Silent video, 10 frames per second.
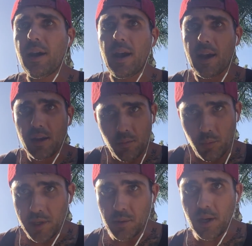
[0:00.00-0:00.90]
And
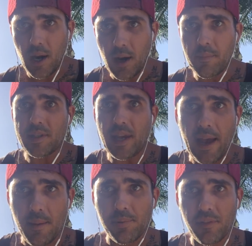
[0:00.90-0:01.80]
when you come, it's
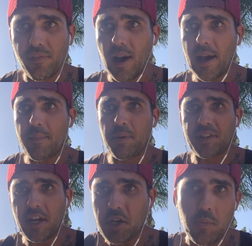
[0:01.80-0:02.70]
amplified,
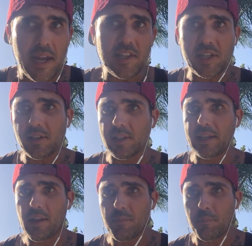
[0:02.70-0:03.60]
but then you instantly
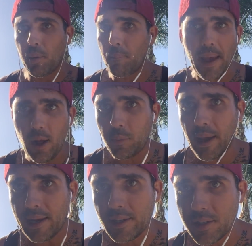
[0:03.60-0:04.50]
get propelled
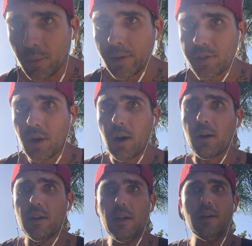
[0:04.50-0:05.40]
back into
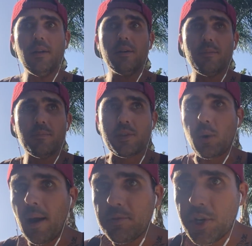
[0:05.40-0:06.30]
withdrawal.
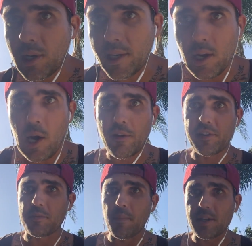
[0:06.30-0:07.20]
So I'm jerking
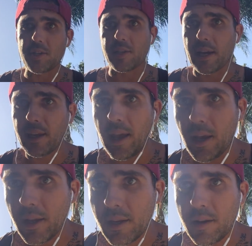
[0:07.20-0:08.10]
off as much as I
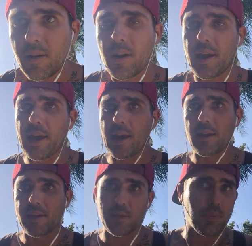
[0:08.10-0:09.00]
can.
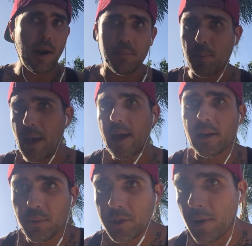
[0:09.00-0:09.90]
And that's
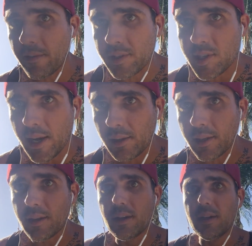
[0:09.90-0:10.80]
problematic when you have a cellie.